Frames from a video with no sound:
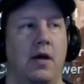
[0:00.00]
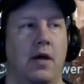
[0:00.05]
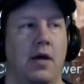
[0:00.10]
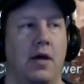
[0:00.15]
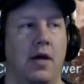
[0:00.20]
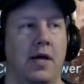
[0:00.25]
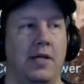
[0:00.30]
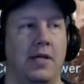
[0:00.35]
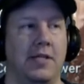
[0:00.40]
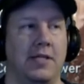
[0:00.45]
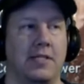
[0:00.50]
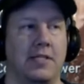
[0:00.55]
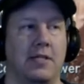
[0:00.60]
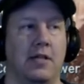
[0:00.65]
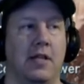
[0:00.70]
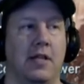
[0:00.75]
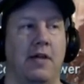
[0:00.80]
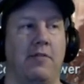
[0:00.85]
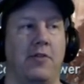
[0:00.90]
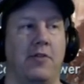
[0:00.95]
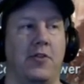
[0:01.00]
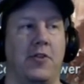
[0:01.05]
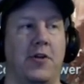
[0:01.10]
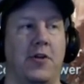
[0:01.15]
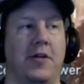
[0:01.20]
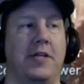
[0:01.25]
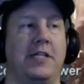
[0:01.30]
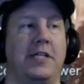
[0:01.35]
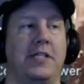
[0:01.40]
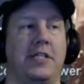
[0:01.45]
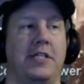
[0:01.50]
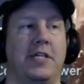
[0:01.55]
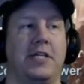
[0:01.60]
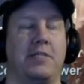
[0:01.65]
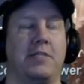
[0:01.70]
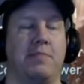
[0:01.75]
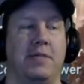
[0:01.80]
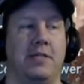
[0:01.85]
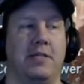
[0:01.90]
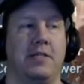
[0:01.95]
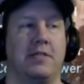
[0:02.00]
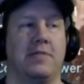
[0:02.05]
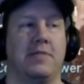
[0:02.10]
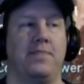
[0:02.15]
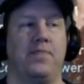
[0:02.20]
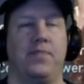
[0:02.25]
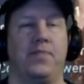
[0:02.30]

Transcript: Uh, this is a level 30 chest piece.